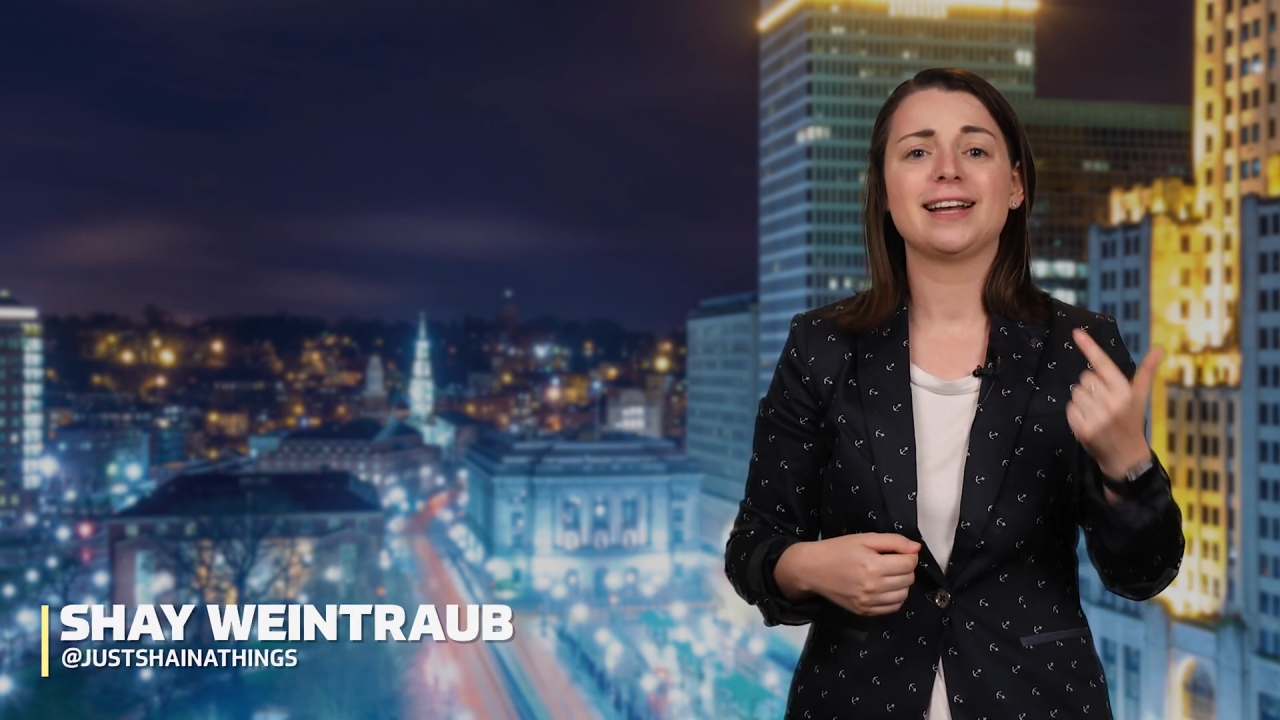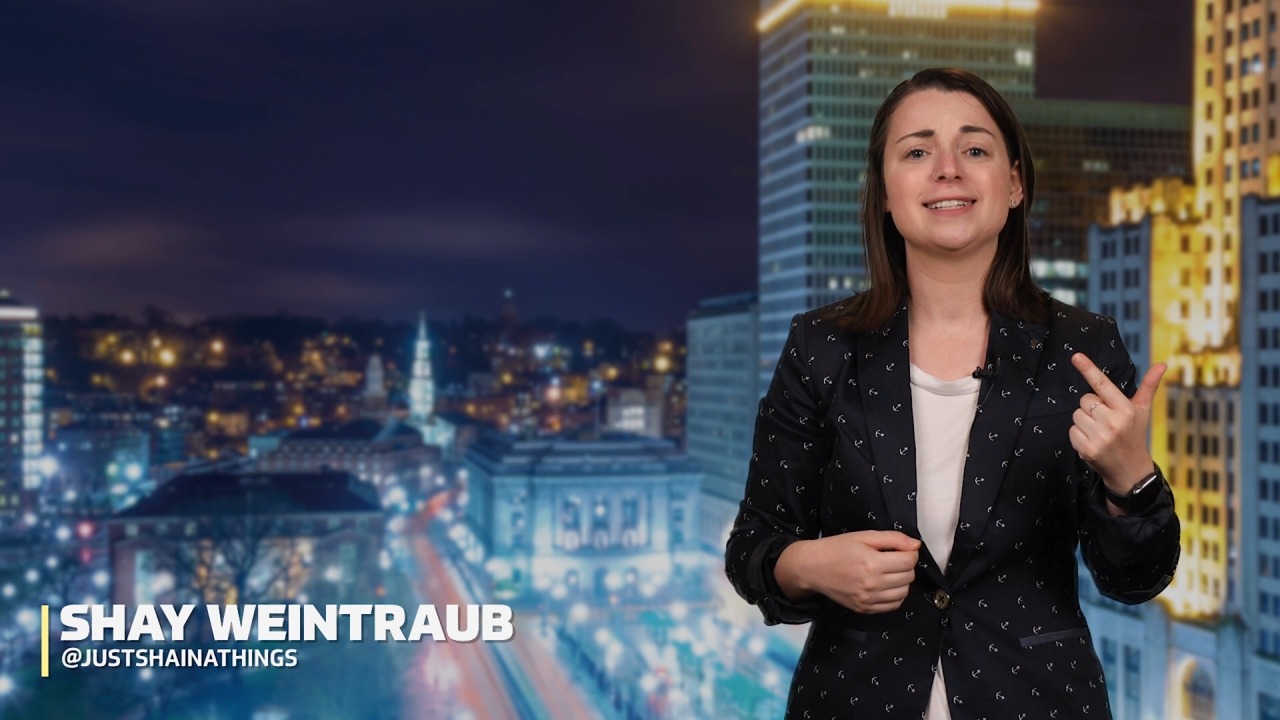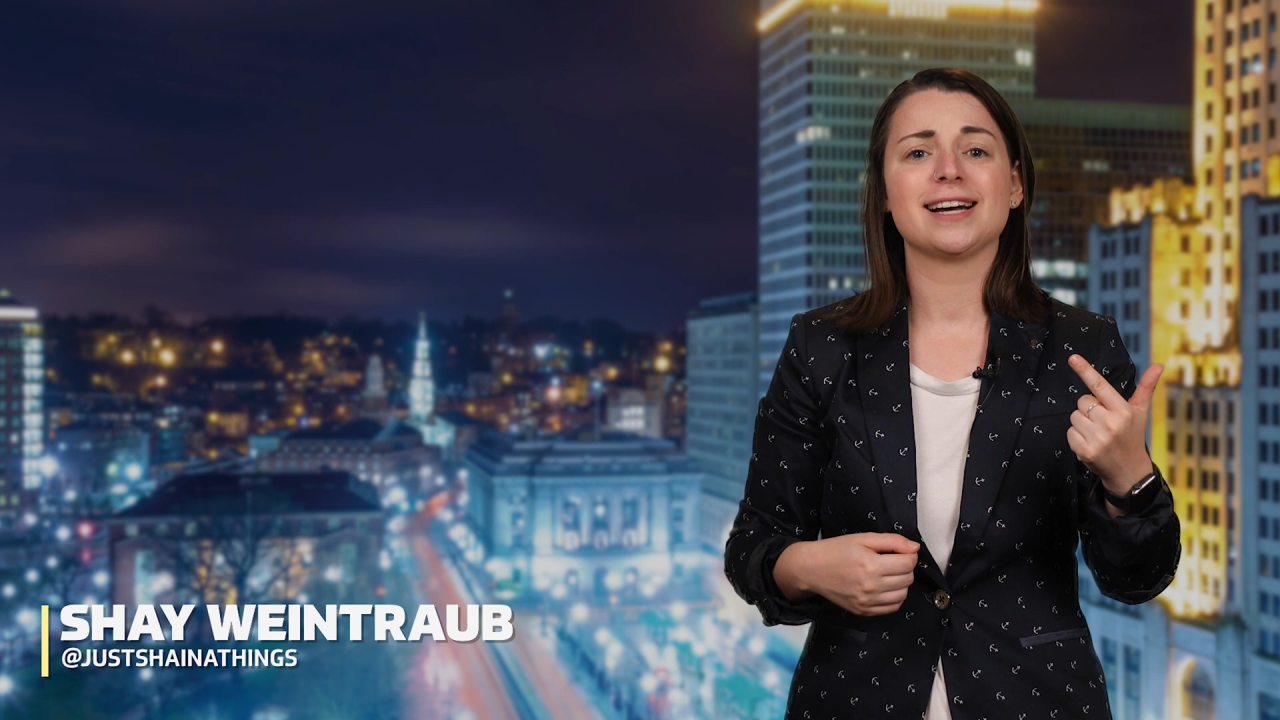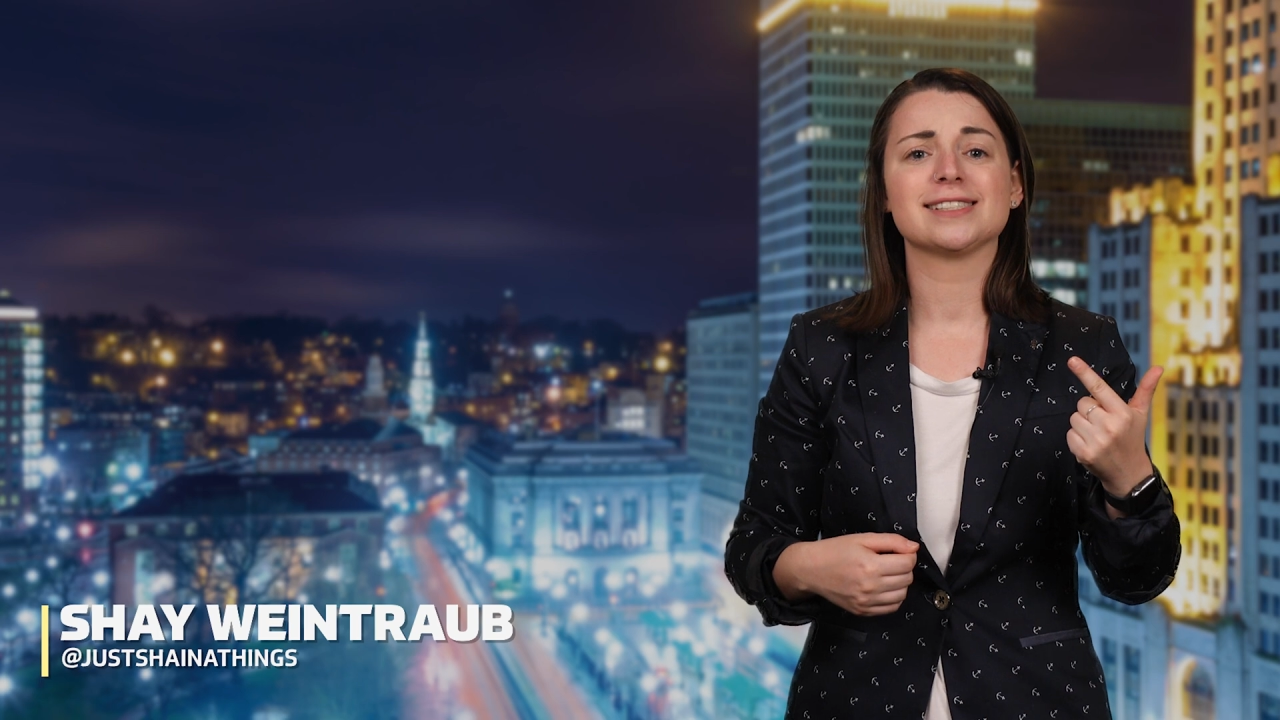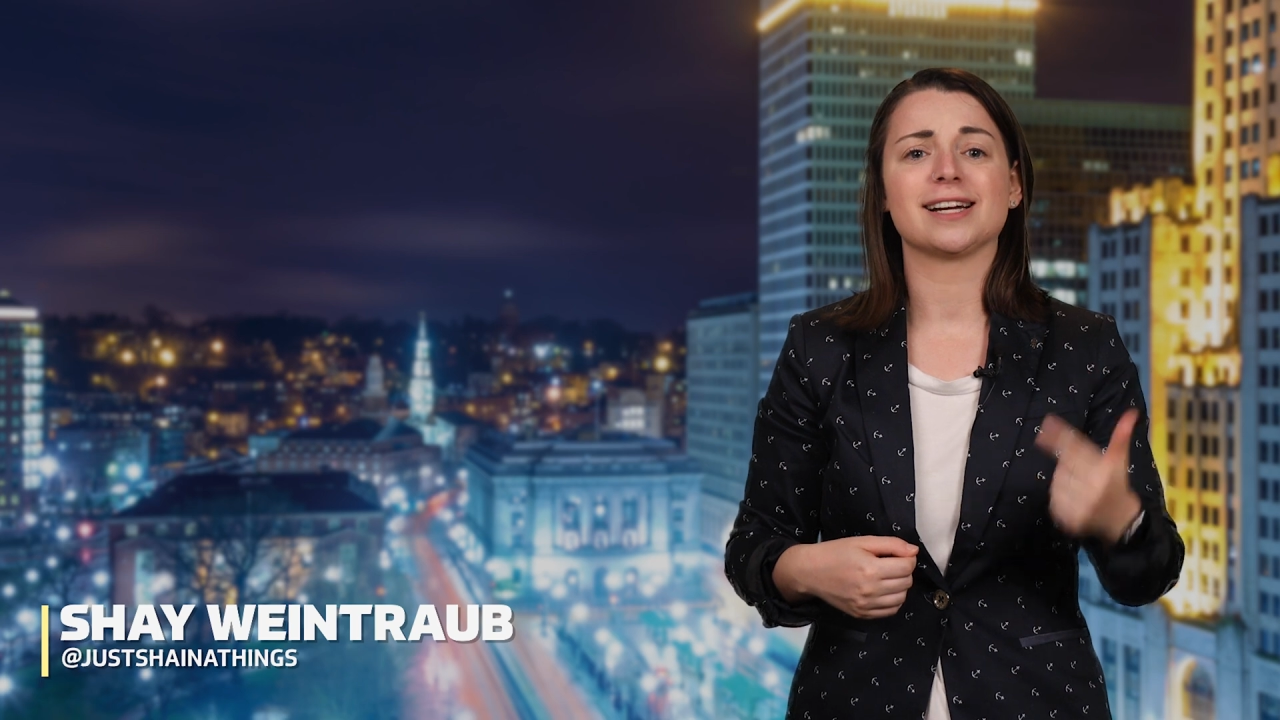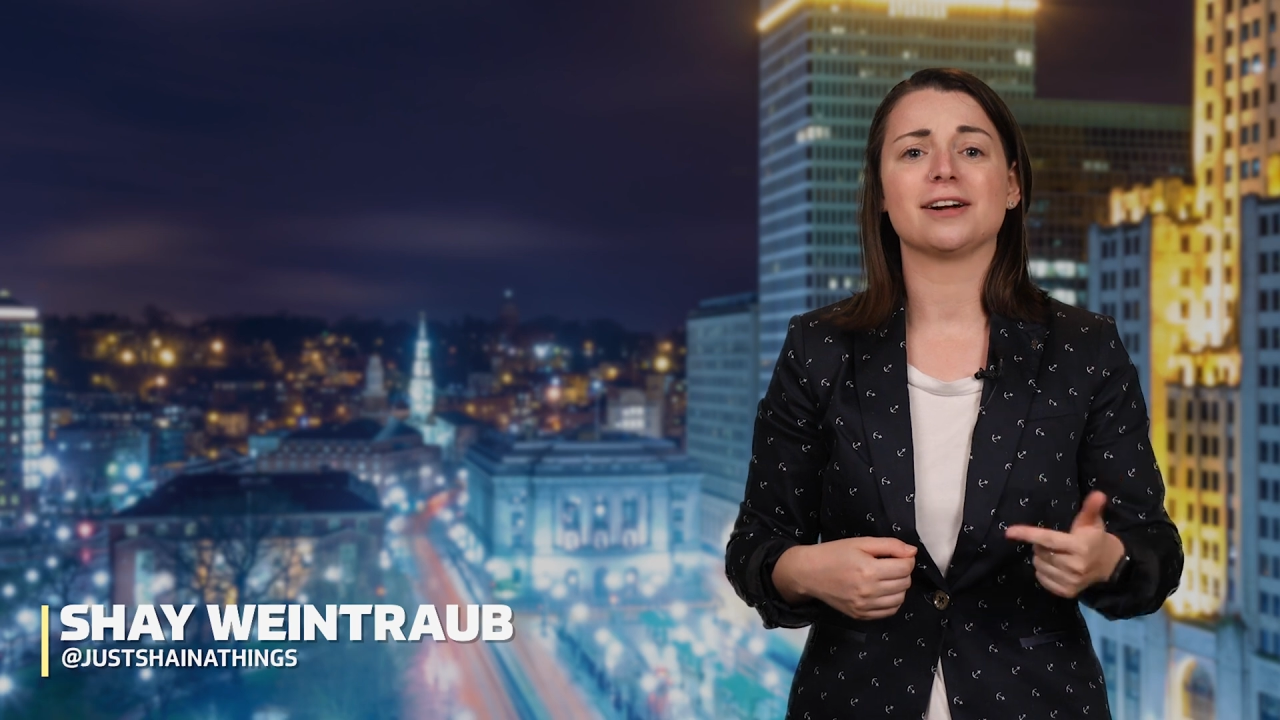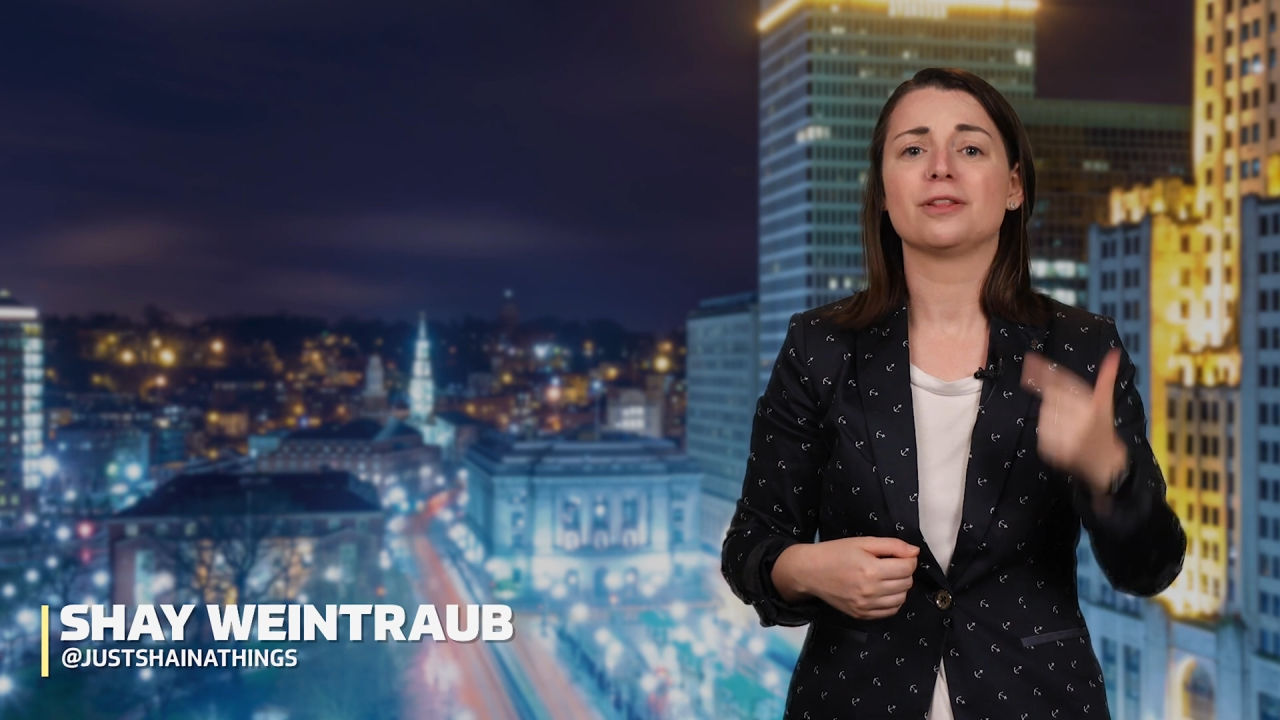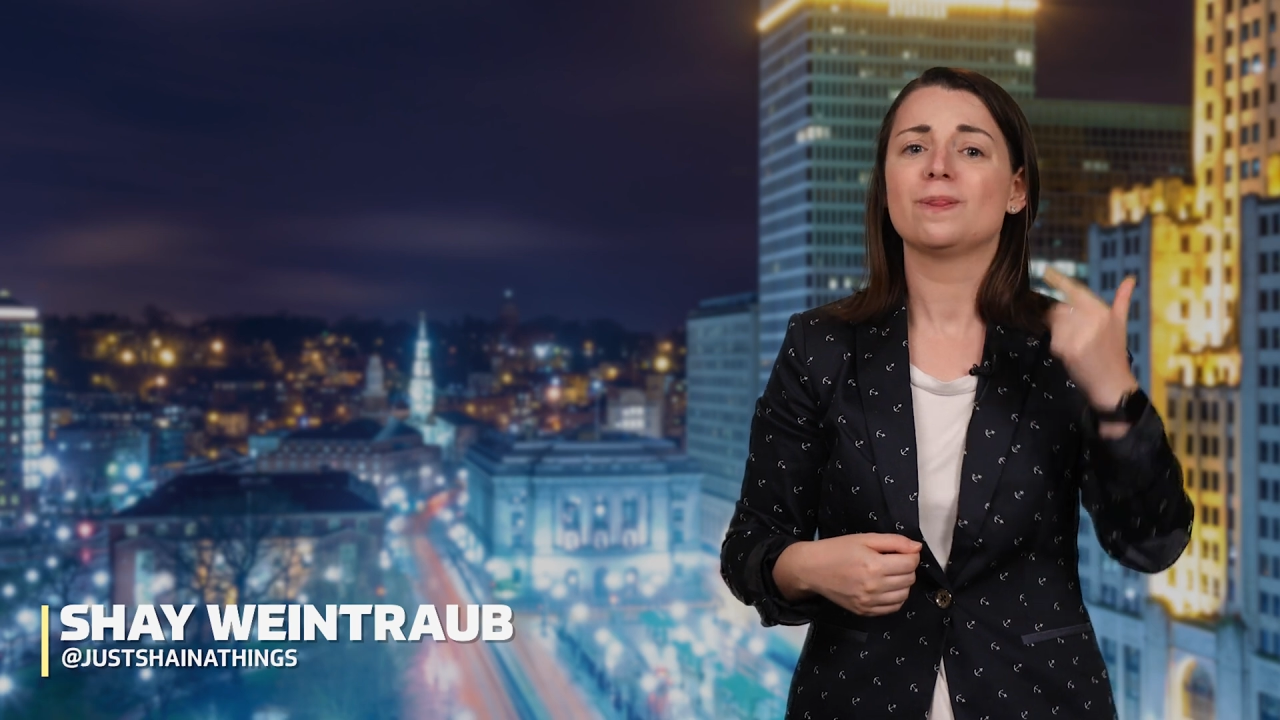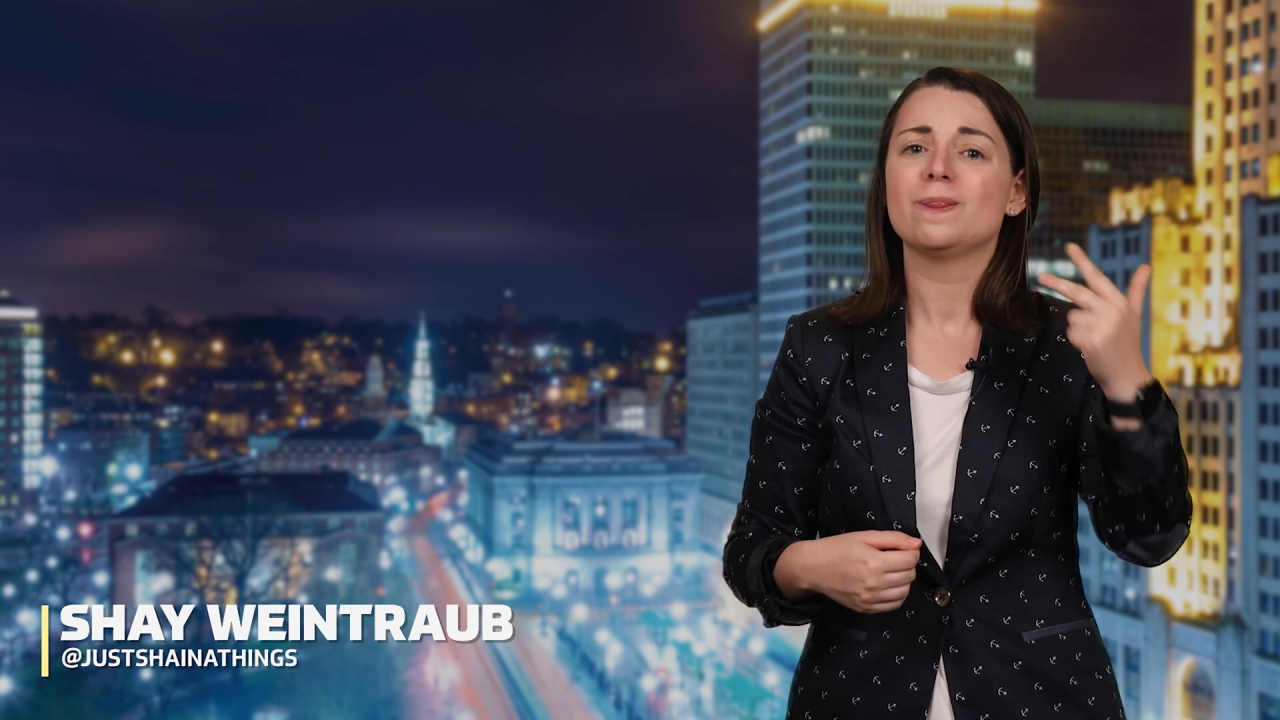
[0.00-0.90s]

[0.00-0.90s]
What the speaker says: late-night style,